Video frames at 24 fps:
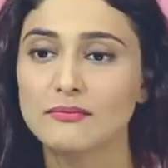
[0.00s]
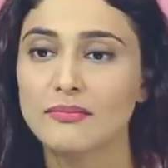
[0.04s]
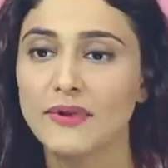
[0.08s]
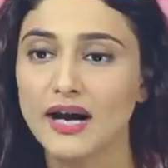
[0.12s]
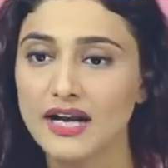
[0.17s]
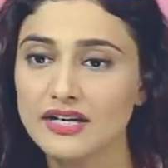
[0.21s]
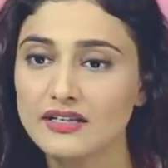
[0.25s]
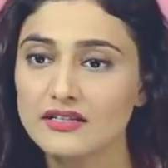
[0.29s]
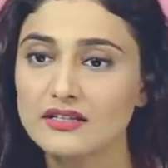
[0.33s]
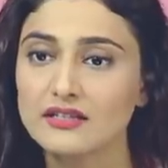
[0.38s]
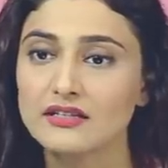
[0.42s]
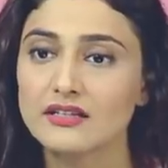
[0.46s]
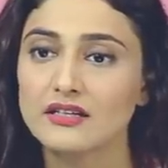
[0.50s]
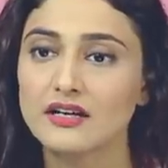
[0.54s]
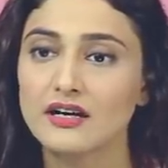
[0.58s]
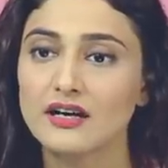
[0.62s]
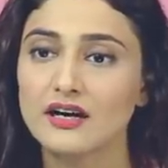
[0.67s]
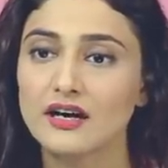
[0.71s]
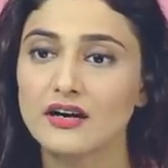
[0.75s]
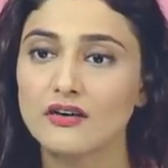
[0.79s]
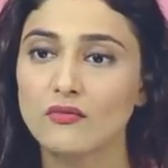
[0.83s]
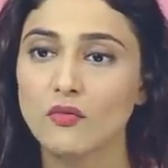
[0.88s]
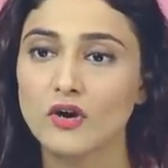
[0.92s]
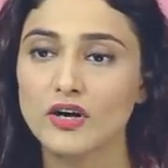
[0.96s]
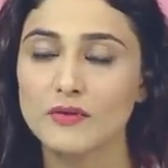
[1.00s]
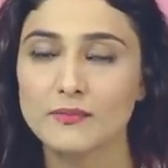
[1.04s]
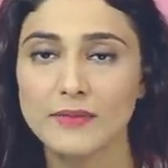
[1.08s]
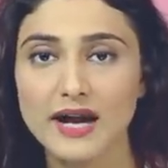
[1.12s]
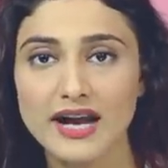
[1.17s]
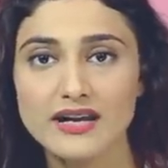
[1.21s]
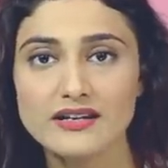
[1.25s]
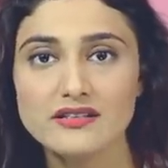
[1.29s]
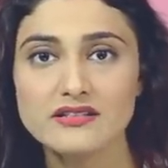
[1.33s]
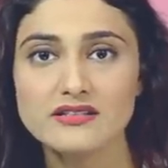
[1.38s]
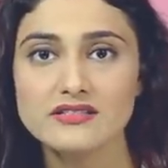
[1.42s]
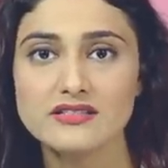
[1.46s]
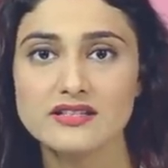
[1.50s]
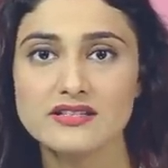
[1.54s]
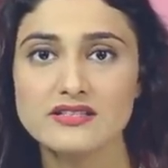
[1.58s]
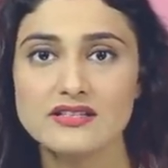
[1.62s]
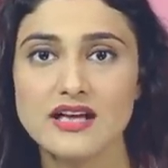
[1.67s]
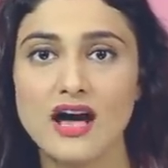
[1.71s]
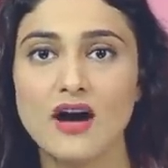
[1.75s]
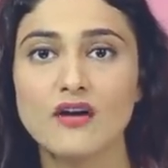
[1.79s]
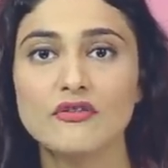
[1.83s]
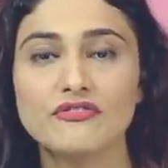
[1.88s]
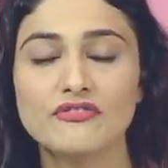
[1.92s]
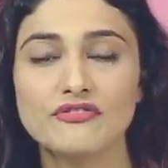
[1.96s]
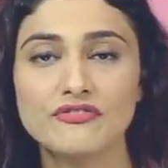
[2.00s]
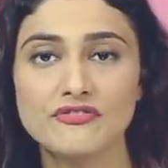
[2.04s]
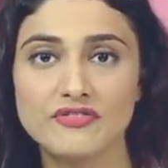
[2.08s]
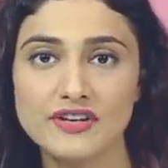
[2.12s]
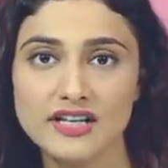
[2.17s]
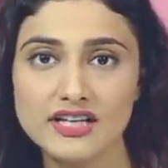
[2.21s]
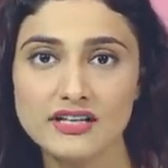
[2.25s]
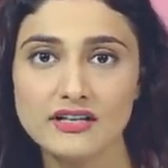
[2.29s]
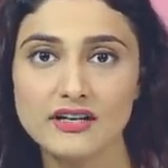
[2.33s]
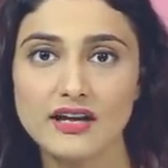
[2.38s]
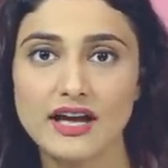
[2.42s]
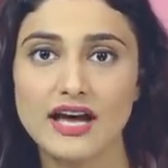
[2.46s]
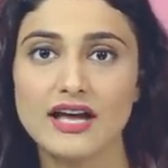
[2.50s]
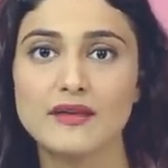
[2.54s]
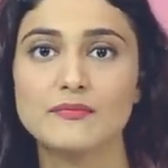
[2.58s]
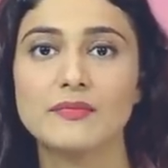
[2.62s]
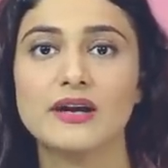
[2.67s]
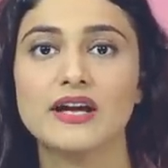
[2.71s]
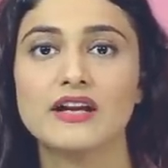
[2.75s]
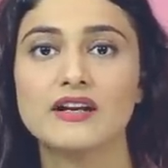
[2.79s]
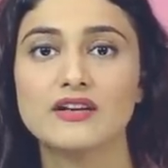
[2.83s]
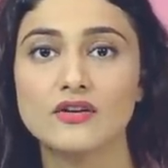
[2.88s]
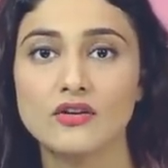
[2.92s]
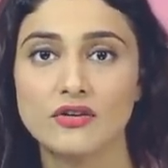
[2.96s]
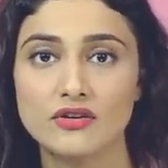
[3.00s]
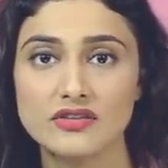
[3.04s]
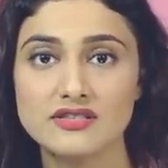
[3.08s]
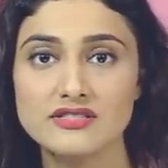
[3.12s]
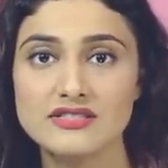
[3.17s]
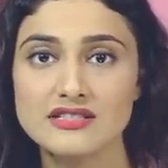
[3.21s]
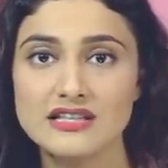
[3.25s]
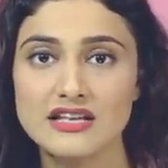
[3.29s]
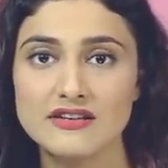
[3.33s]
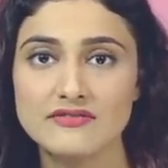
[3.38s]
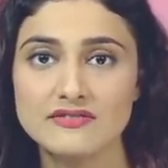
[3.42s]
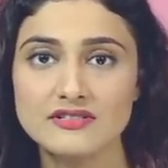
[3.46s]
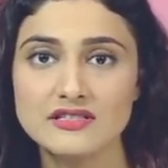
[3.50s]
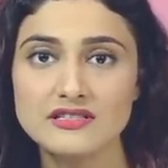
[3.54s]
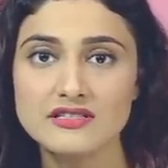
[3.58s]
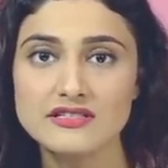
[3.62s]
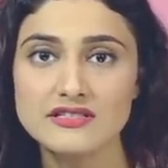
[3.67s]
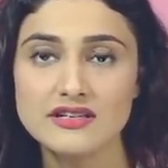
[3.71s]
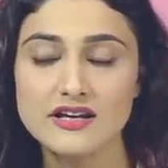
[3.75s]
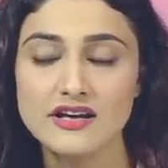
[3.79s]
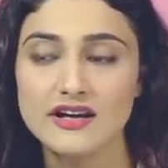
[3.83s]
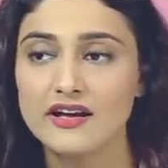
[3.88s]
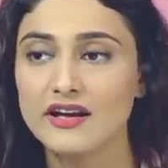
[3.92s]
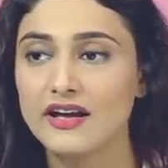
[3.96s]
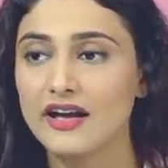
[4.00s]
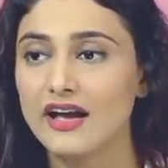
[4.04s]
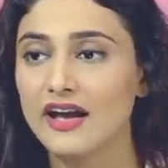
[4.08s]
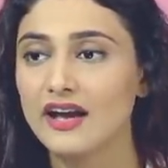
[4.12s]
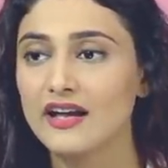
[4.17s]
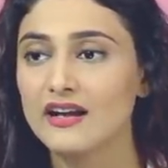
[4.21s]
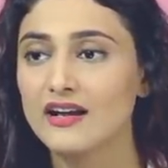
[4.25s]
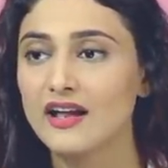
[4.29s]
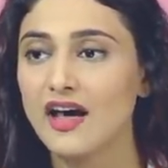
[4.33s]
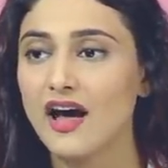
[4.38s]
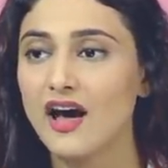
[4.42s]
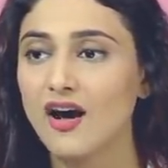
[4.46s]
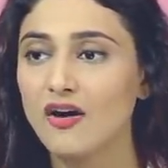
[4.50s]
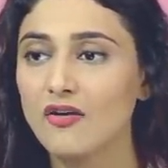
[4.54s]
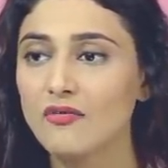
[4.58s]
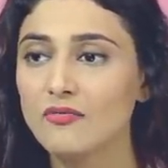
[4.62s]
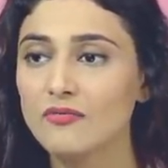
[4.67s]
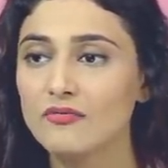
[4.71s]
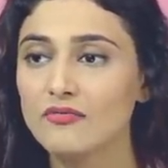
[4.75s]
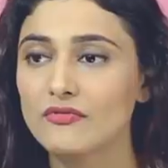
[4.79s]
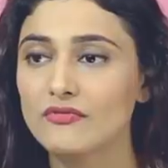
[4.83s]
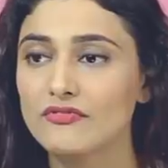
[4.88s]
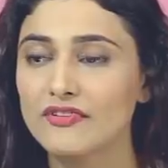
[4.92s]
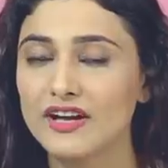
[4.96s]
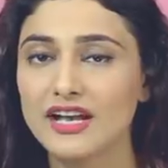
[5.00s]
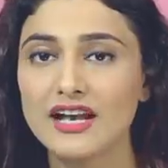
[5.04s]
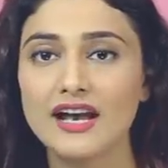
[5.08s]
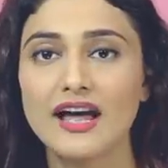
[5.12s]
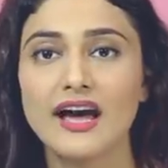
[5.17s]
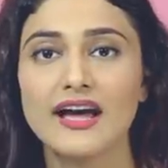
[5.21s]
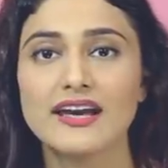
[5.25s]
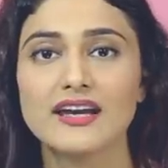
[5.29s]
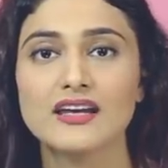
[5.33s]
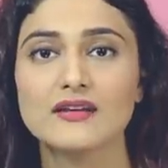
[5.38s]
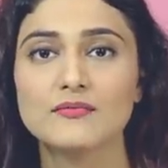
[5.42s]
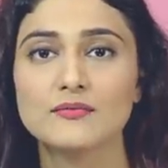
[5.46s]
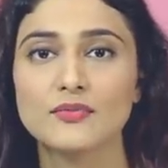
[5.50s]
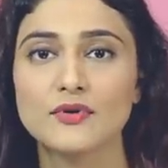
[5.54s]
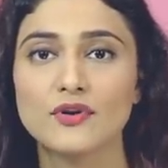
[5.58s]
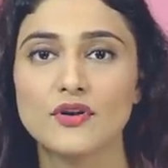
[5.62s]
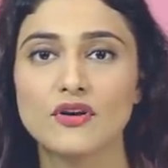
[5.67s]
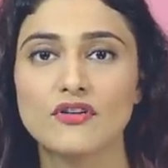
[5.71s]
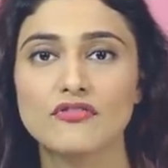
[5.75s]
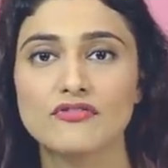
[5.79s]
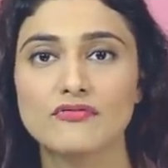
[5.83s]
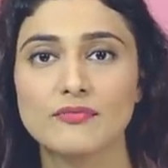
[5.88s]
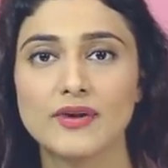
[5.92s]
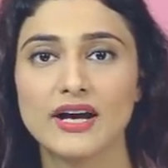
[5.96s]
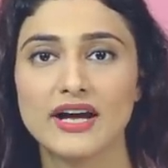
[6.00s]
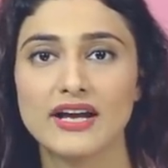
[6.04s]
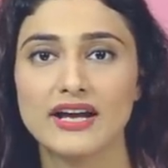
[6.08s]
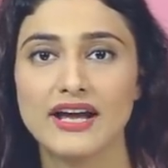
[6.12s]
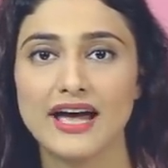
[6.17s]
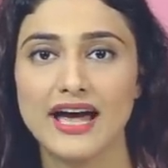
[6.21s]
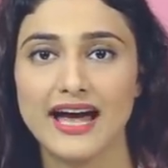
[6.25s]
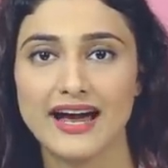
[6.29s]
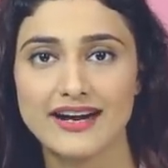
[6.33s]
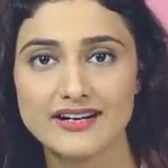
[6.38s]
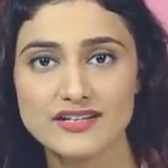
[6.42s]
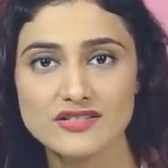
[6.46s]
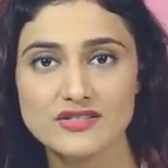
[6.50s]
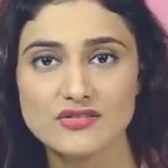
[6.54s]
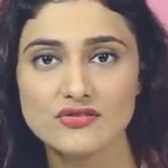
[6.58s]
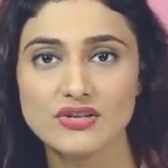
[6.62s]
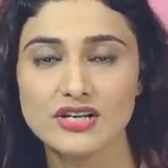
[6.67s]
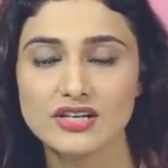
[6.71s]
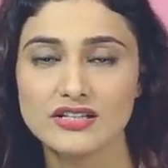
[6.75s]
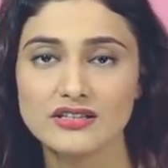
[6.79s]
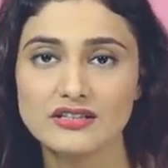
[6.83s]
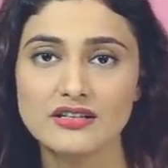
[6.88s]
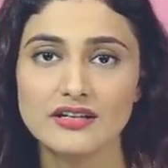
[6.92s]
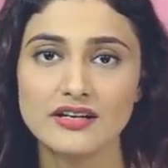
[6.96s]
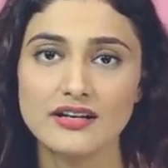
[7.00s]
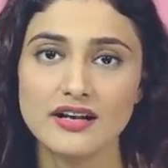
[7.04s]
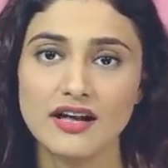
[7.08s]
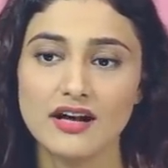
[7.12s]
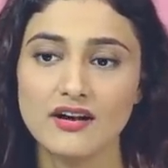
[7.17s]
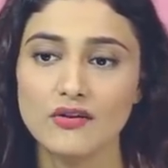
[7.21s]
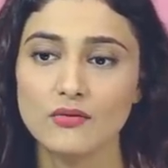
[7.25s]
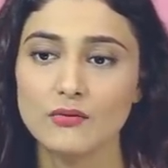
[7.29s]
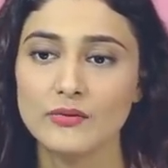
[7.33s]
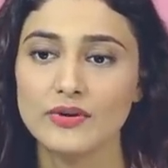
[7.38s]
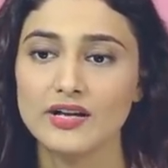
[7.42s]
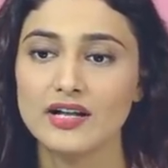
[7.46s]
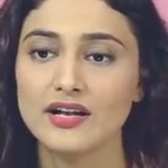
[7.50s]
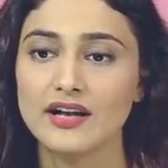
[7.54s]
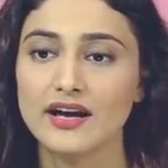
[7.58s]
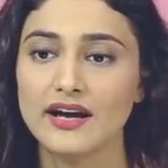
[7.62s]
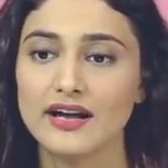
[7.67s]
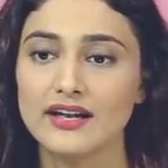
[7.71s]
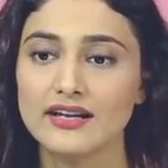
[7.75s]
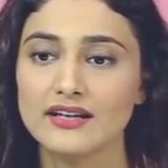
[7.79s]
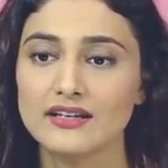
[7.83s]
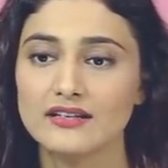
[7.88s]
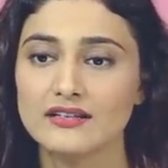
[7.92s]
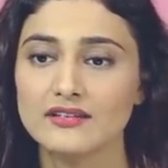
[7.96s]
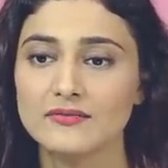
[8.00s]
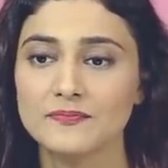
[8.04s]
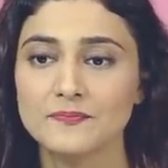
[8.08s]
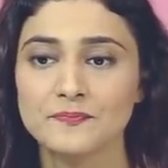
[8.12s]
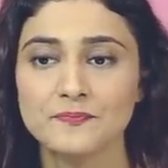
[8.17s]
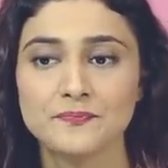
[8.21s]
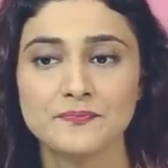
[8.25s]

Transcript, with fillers: but what matters is how fit and my endurance levels and how well I can pull off my acts together and how well I can